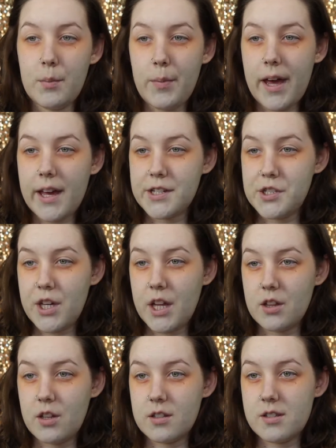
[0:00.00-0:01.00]

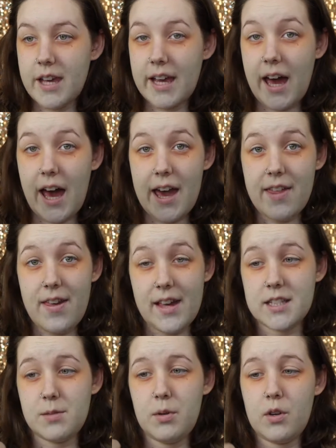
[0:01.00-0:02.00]
packaging looks like. I
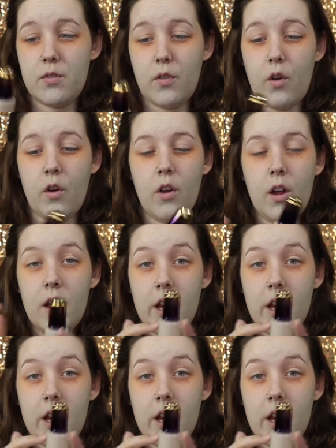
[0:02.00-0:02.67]
think it's beautiful.